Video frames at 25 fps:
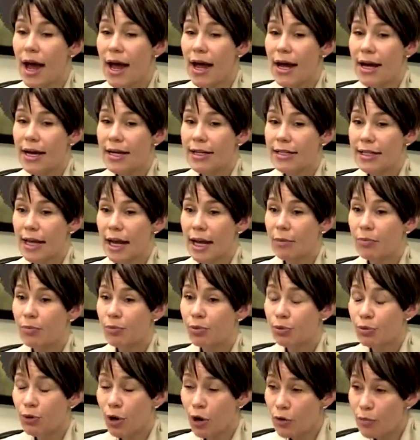And a
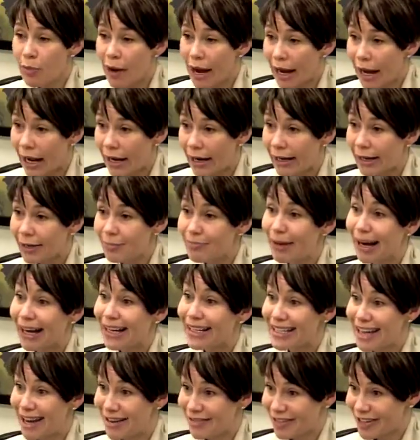probiotic,
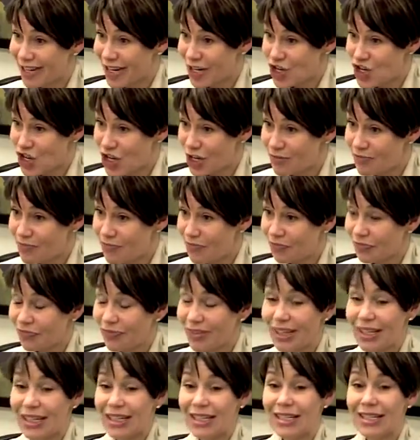by definition,
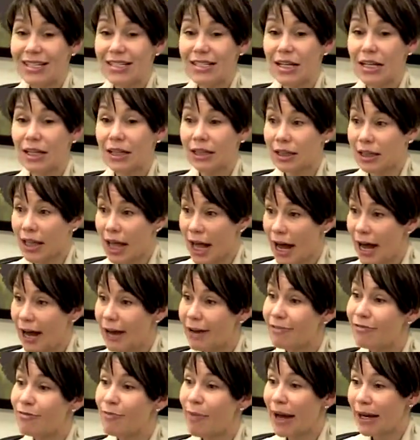is
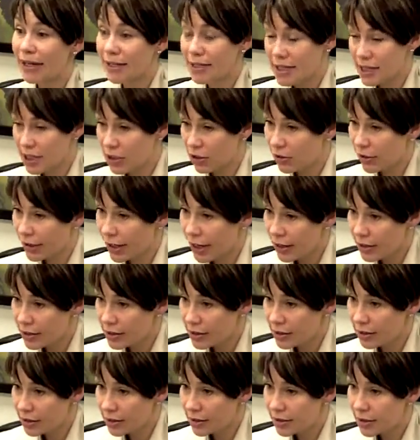live bacteria,
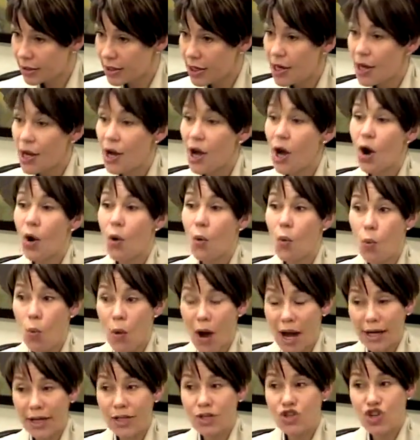
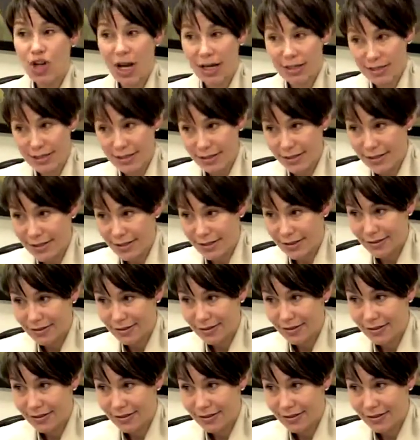when ingested,